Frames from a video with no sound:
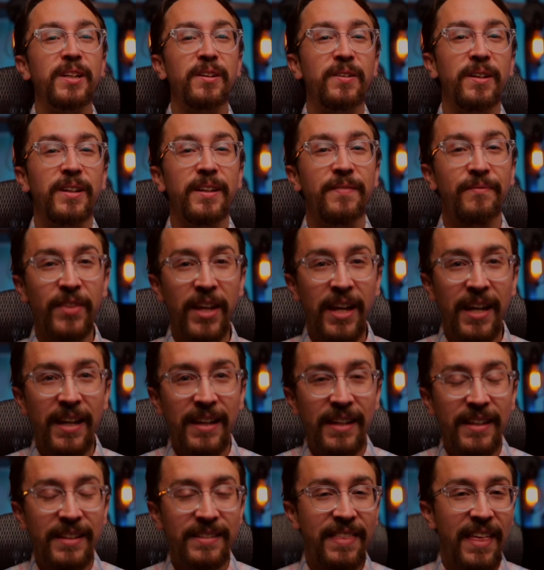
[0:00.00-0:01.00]
on
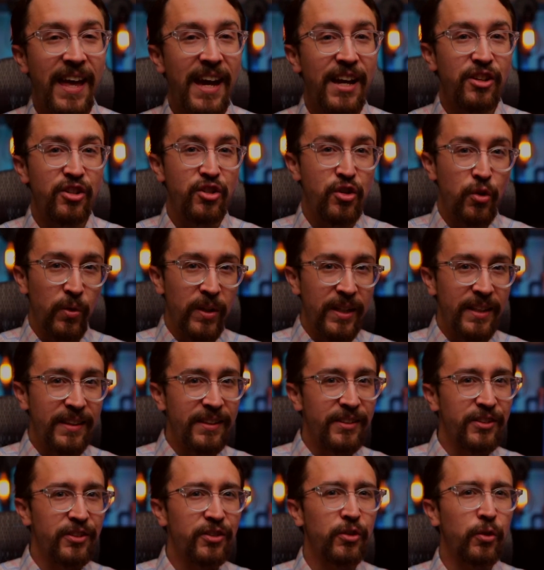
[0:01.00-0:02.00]
is that during
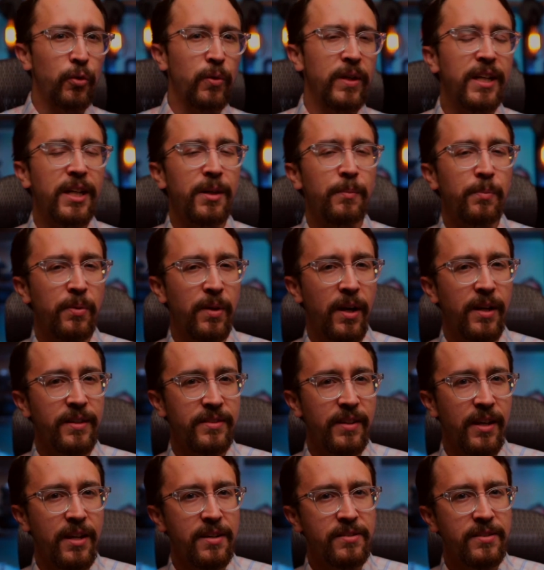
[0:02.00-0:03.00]
this screening
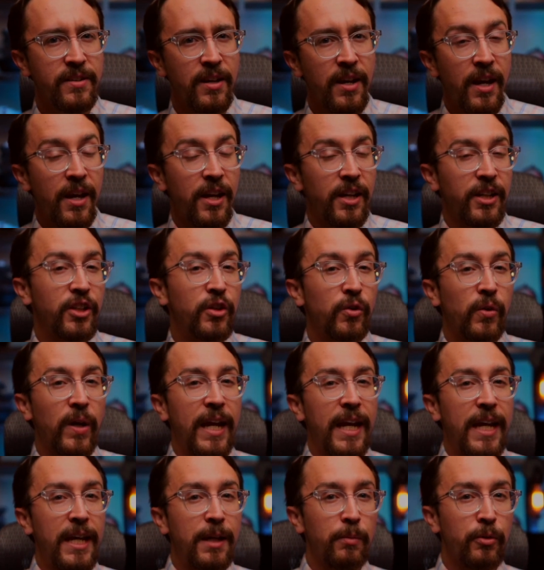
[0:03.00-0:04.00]
process,
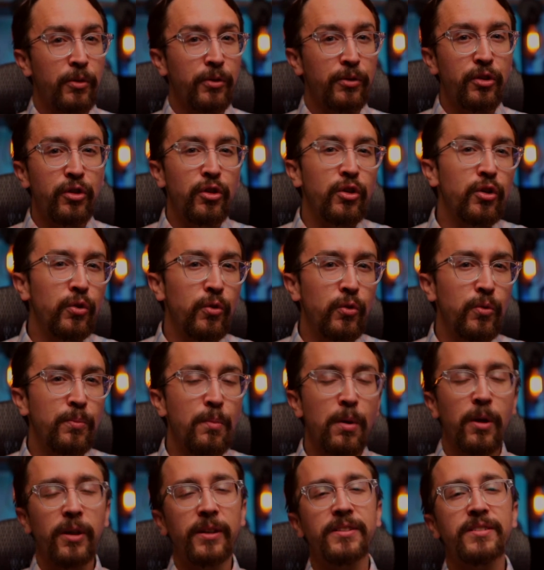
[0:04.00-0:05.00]
you're able to
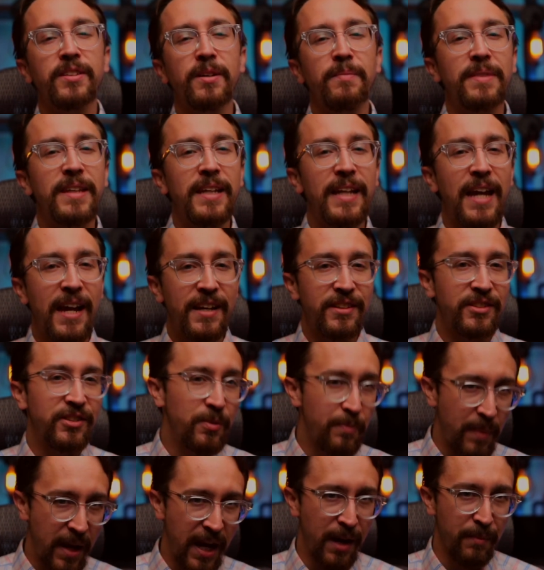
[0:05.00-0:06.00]
mark something as
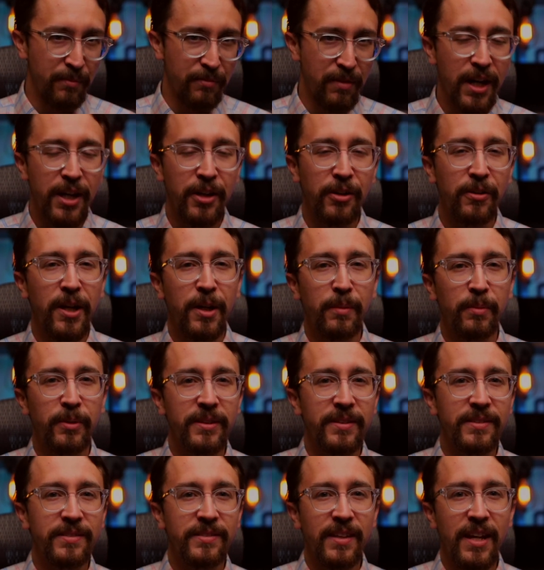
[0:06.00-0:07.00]
spam, right? You're able
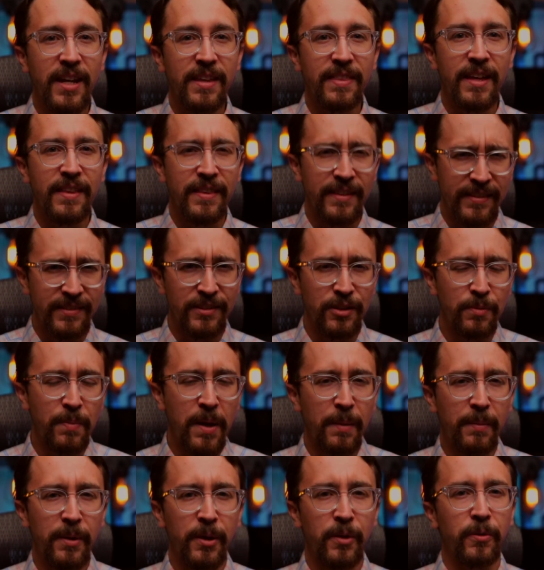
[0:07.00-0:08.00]
to say that this is
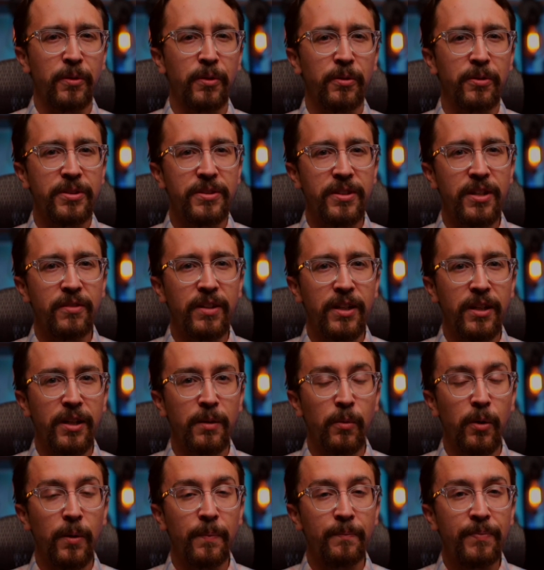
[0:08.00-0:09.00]
spam, I don't want to receive it
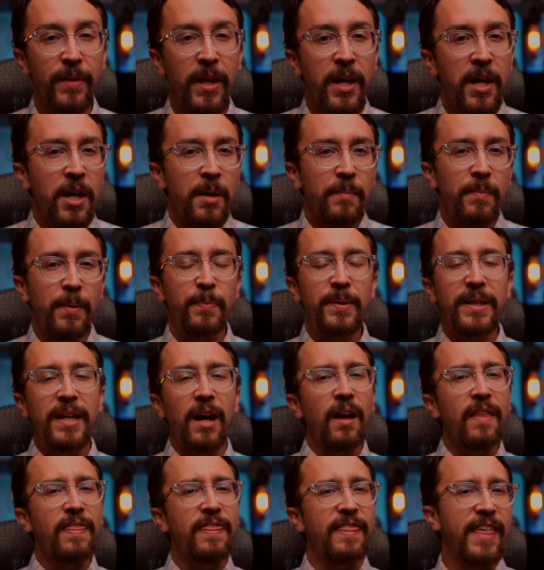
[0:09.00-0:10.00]
anymore. But
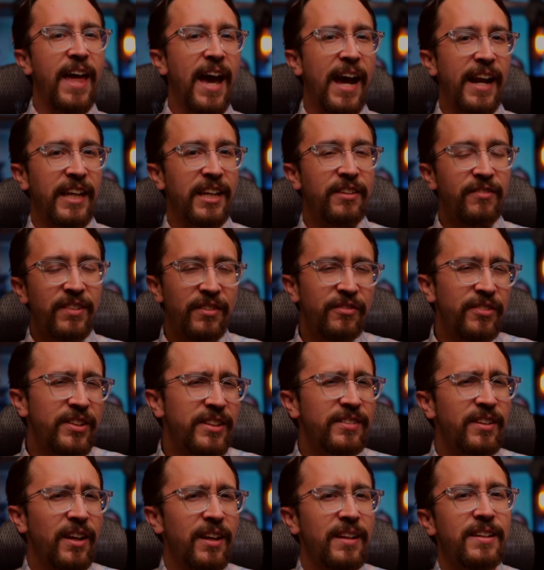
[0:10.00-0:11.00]
beyond that, even if
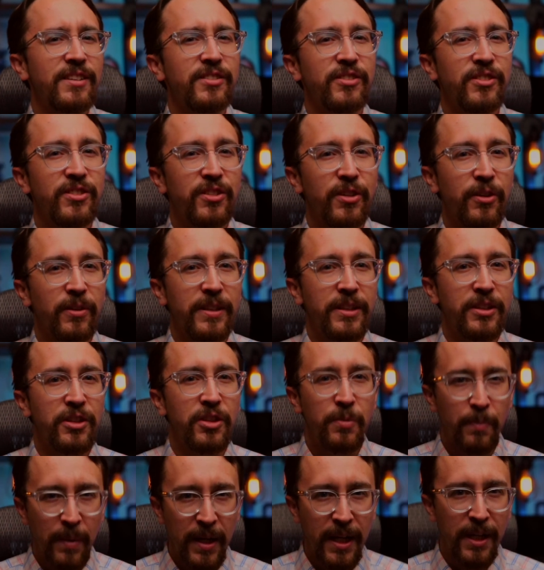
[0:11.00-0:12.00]
it's not necessarily
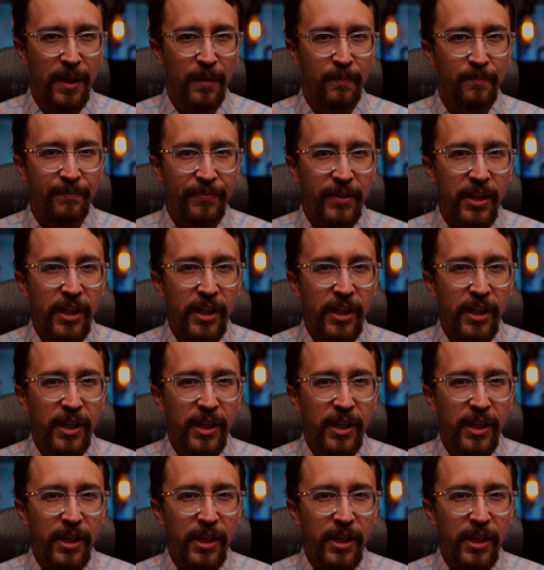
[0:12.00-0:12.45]
spam,